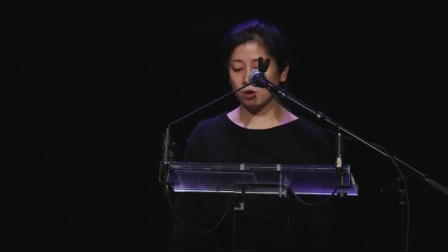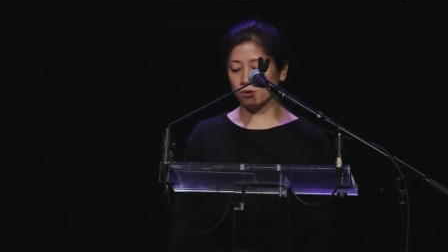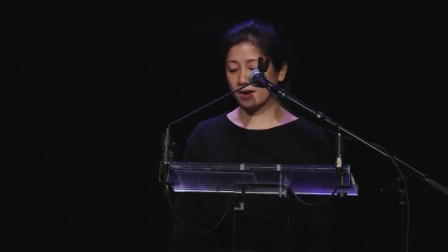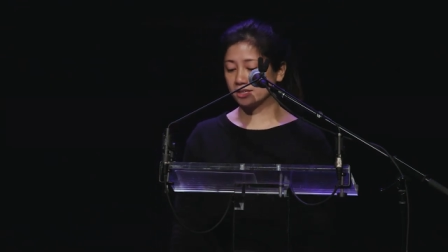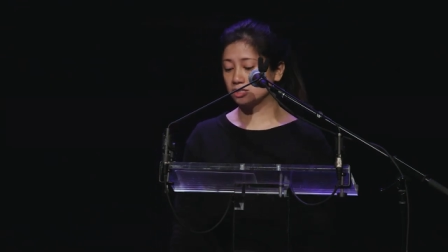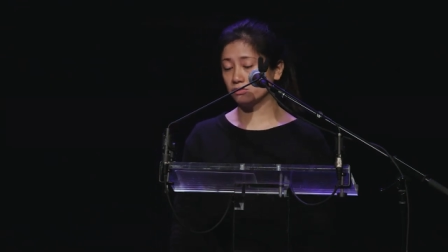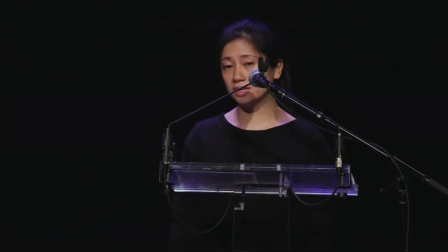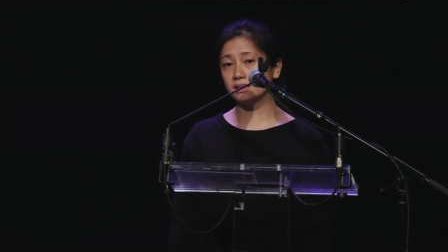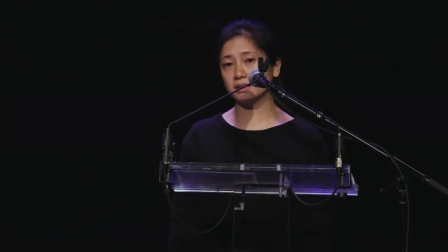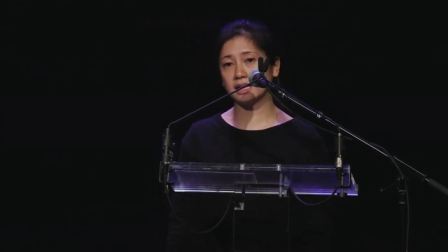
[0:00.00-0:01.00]
We've had to
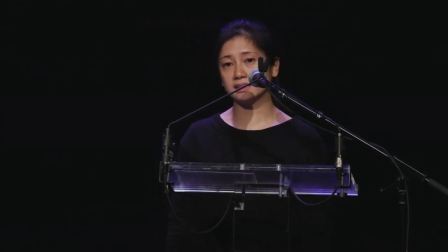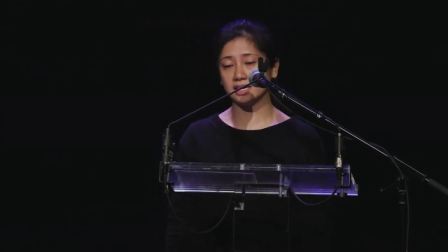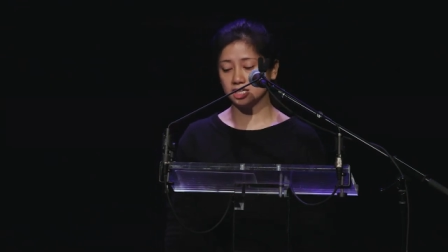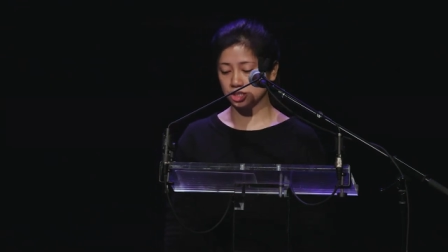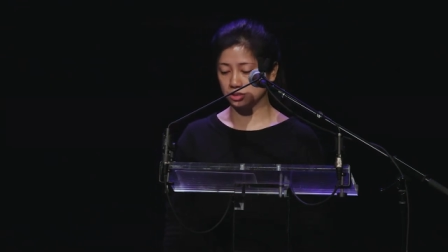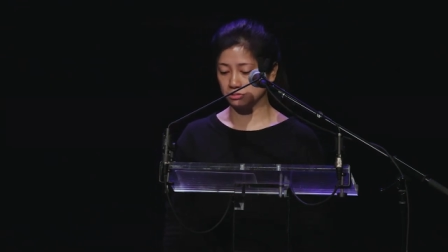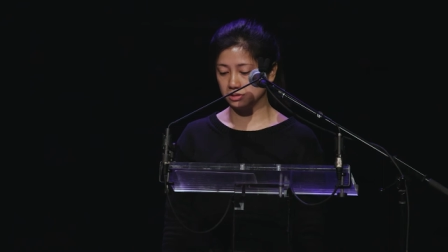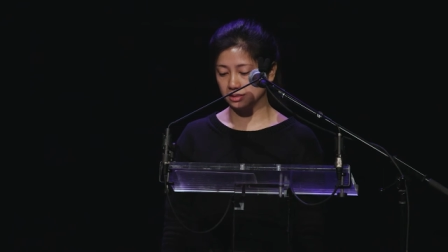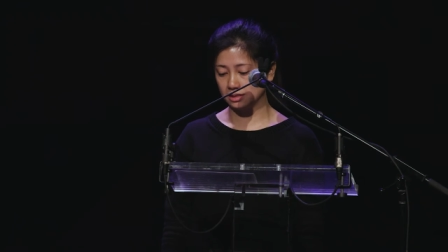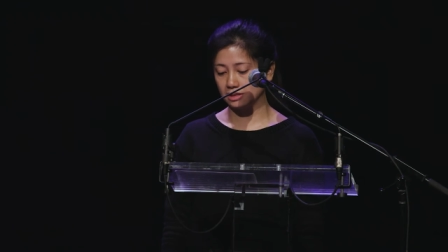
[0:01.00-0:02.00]
relook at the
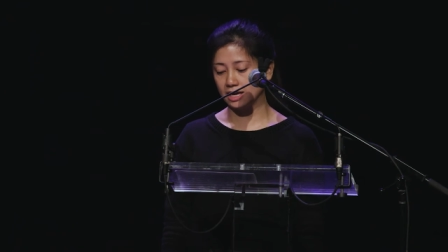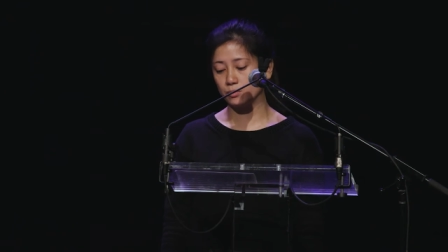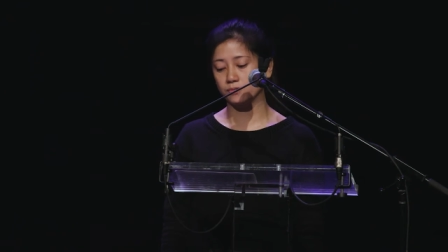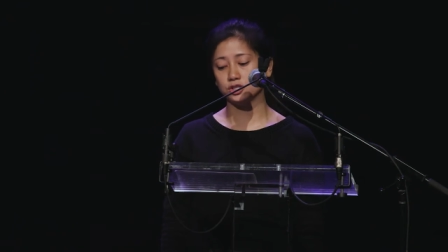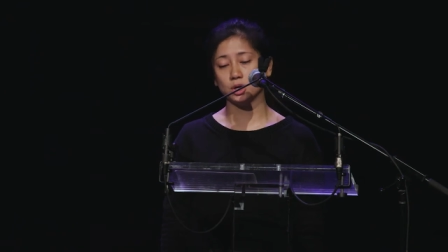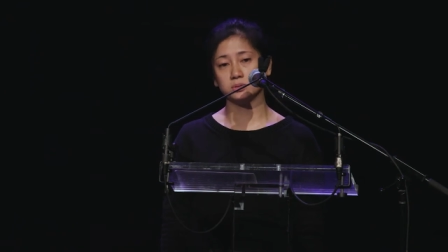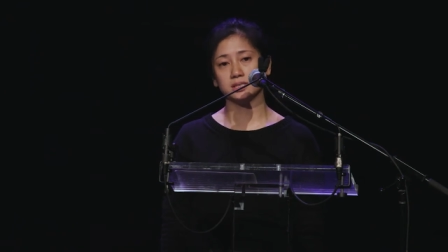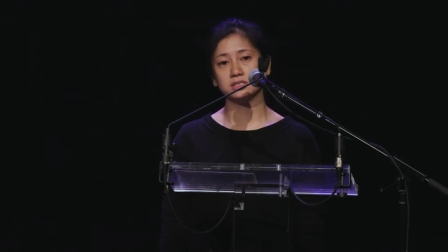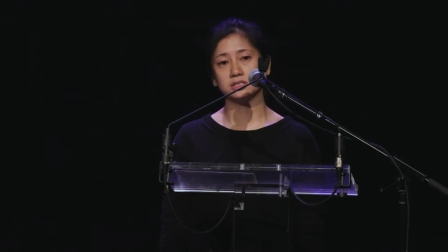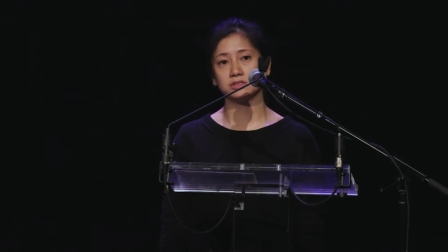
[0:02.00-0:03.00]
issues that we've
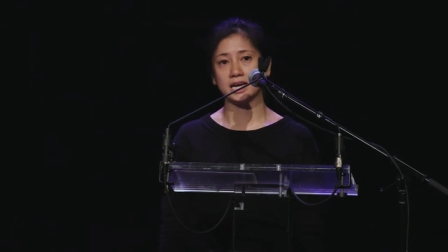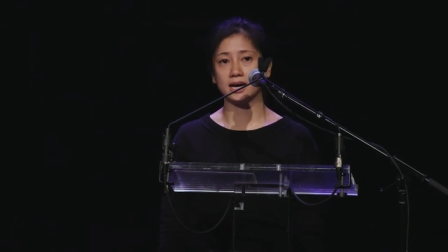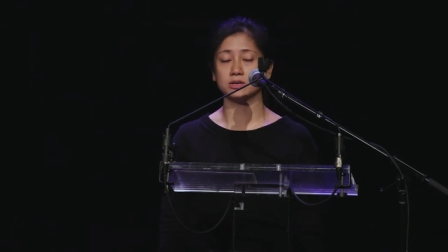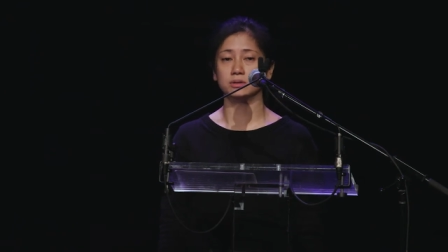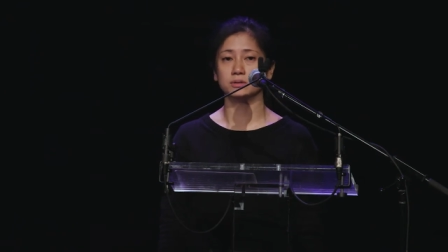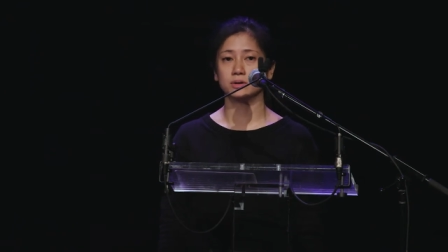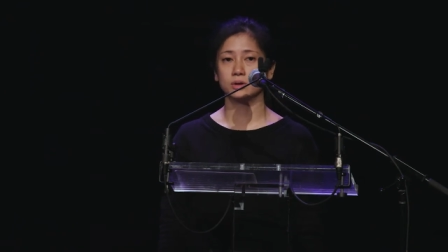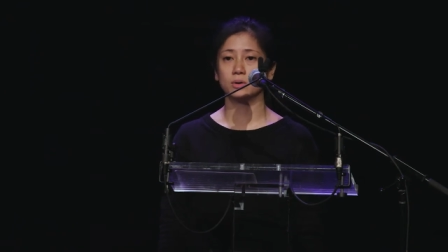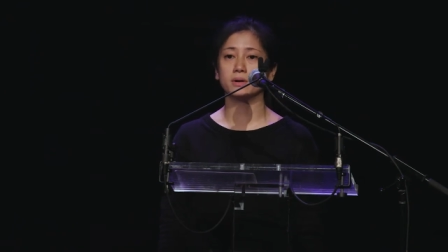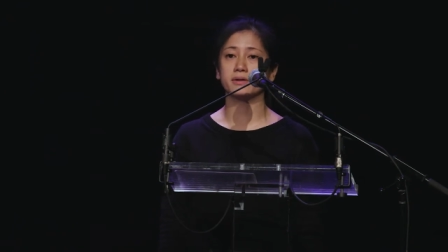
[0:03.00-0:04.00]
chosen to tackle
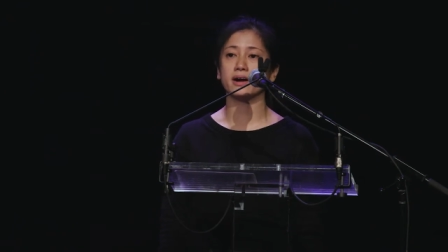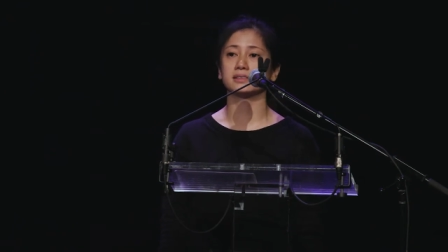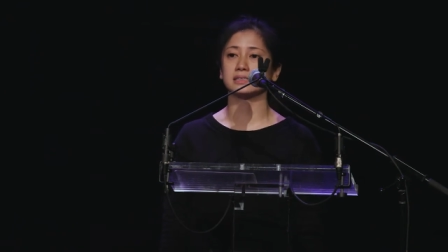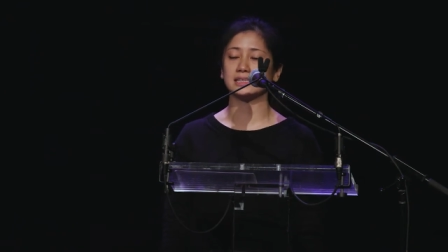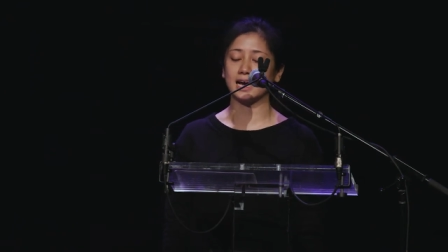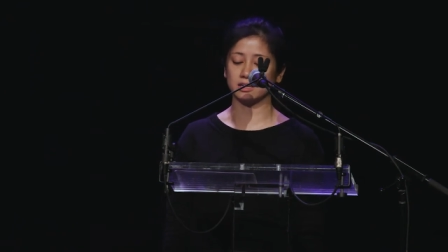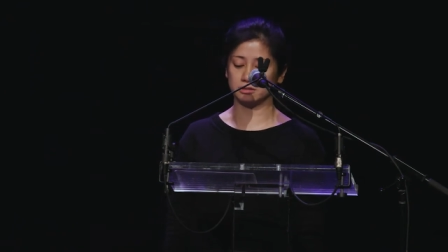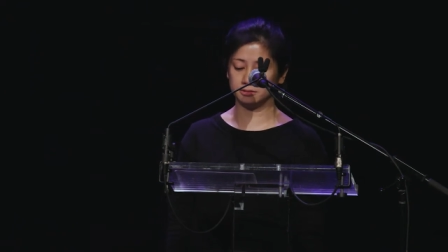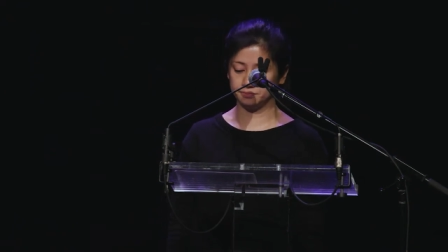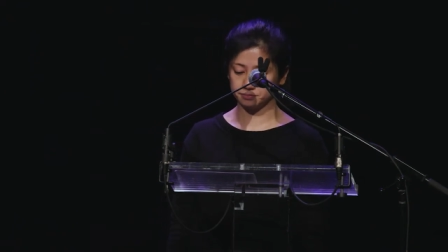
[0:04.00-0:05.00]
or not to
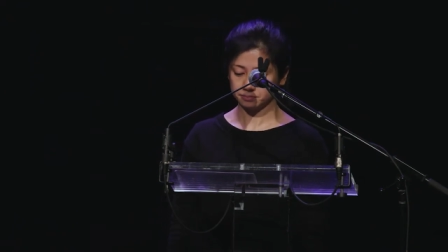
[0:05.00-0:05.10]
tackle.